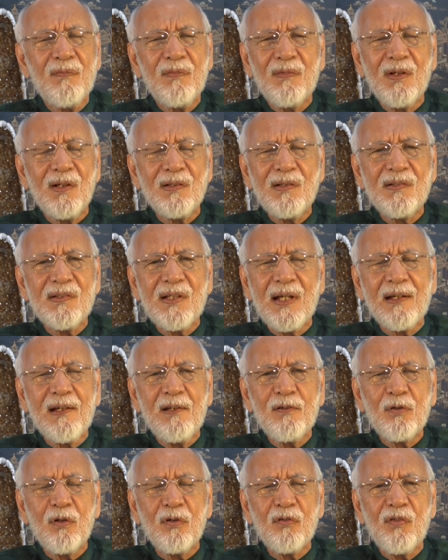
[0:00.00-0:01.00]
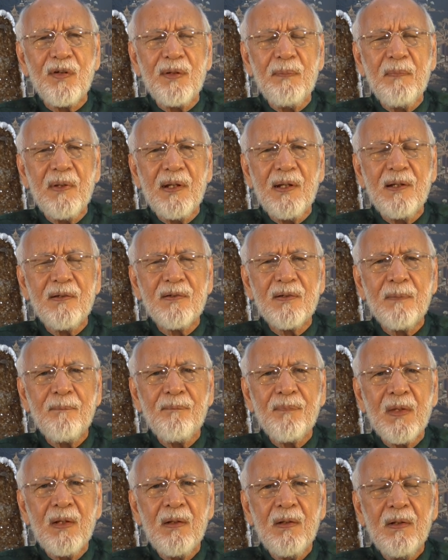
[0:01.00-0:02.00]
30 seconds or 3 minutes,
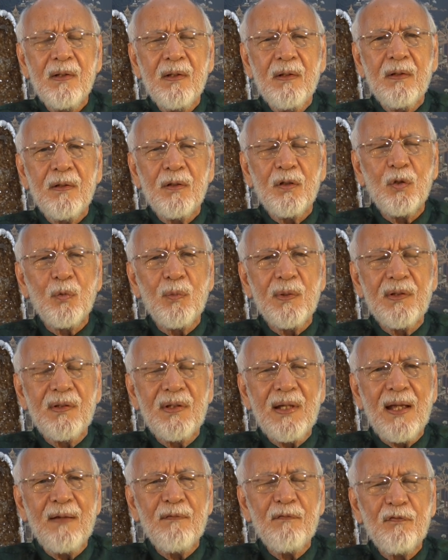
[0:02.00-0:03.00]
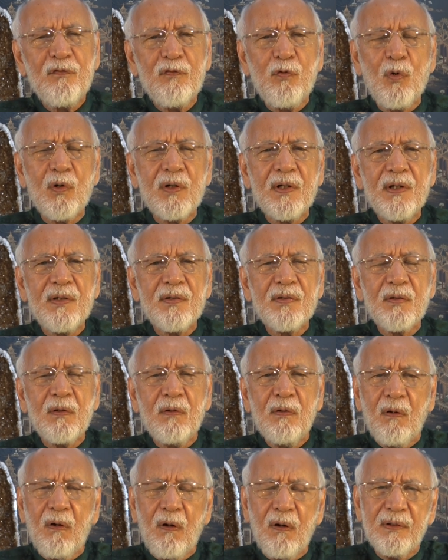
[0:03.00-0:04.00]
you will then focus
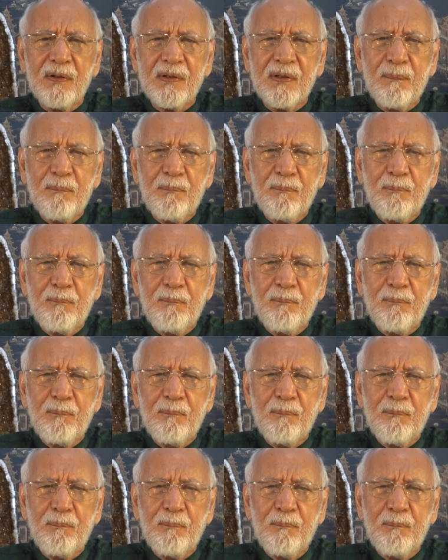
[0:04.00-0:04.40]
on